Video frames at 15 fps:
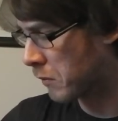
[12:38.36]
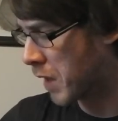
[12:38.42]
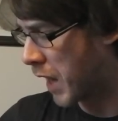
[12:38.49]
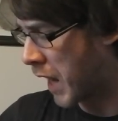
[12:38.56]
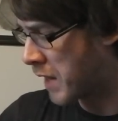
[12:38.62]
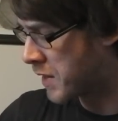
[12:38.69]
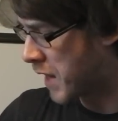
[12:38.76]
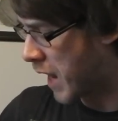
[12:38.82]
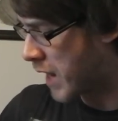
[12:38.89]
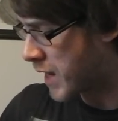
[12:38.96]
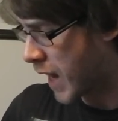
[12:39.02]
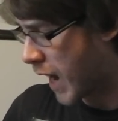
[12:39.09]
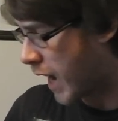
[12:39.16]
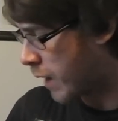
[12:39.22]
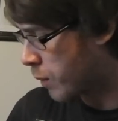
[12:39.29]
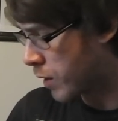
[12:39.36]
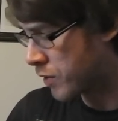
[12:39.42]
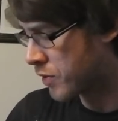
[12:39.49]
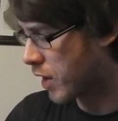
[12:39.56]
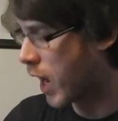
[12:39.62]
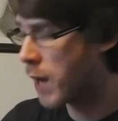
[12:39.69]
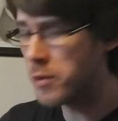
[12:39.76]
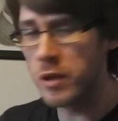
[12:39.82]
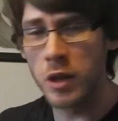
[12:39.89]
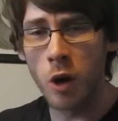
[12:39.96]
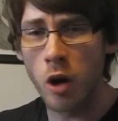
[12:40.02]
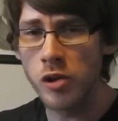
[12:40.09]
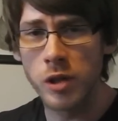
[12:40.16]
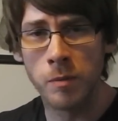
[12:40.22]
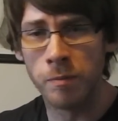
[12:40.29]
and uh, yeah, it's absolutely
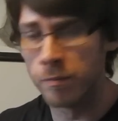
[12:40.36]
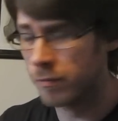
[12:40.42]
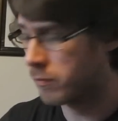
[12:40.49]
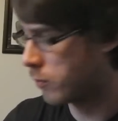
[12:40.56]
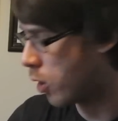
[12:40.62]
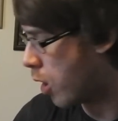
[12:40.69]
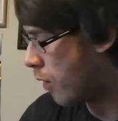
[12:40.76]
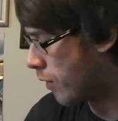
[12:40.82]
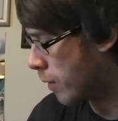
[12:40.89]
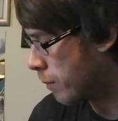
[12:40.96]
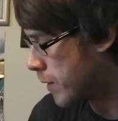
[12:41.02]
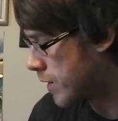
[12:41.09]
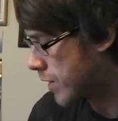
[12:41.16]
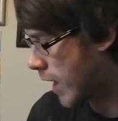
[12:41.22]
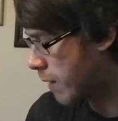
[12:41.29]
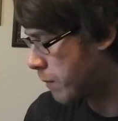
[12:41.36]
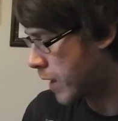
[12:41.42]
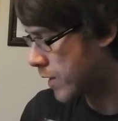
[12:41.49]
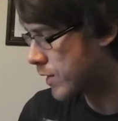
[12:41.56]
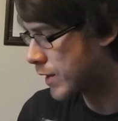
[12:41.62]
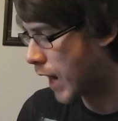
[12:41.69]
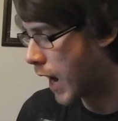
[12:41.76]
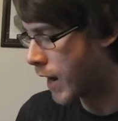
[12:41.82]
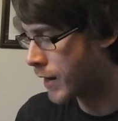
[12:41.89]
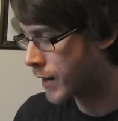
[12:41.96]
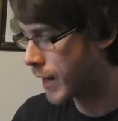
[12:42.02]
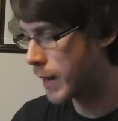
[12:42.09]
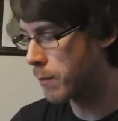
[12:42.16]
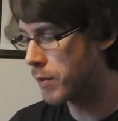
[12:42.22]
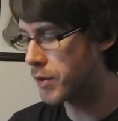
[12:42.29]
awesome of him. He sent me a Saturn
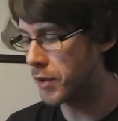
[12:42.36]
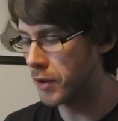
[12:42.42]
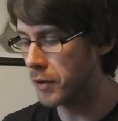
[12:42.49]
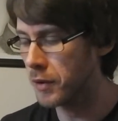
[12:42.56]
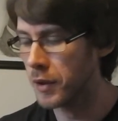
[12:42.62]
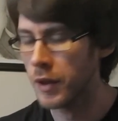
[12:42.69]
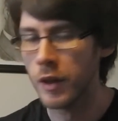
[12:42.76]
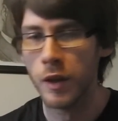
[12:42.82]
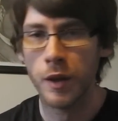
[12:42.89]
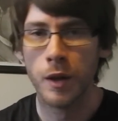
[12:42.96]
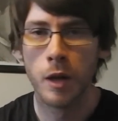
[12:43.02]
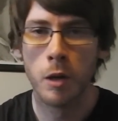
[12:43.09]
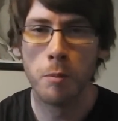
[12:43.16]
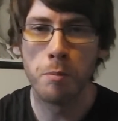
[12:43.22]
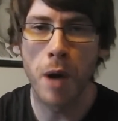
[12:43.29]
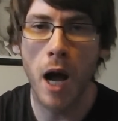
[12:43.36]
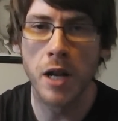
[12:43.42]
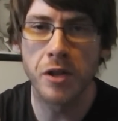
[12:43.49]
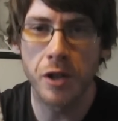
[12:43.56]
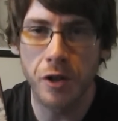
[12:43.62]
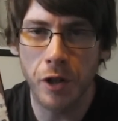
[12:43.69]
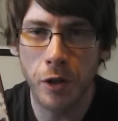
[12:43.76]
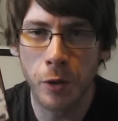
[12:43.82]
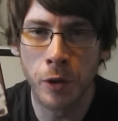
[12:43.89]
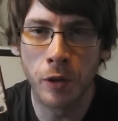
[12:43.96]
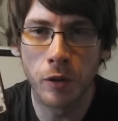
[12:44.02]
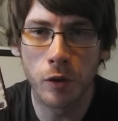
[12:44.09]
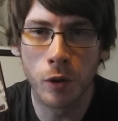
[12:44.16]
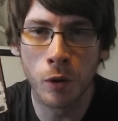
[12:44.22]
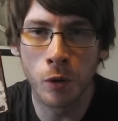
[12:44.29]
game through, Panzer Dragoon
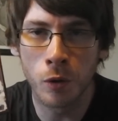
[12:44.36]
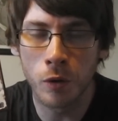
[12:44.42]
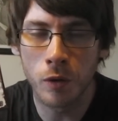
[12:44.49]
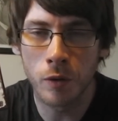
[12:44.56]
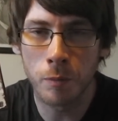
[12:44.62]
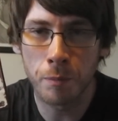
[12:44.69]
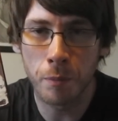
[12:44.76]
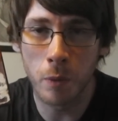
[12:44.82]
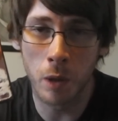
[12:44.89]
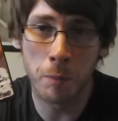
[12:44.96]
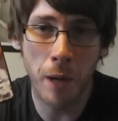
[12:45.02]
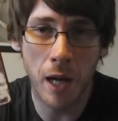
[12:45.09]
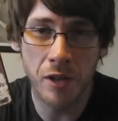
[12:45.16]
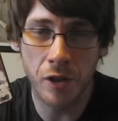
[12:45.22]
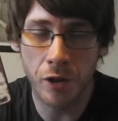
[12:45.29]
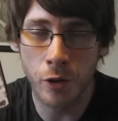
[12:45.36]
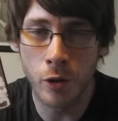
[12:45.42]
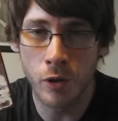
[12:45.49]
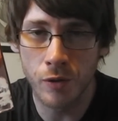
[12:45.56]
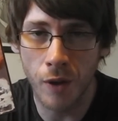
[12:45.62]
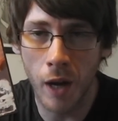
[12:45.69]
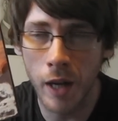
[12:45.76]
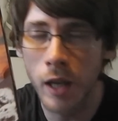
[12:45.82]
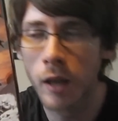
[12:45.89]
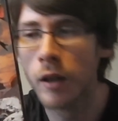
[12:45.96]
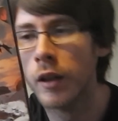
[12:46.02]
2, well, Panzer Dragoon Zwei,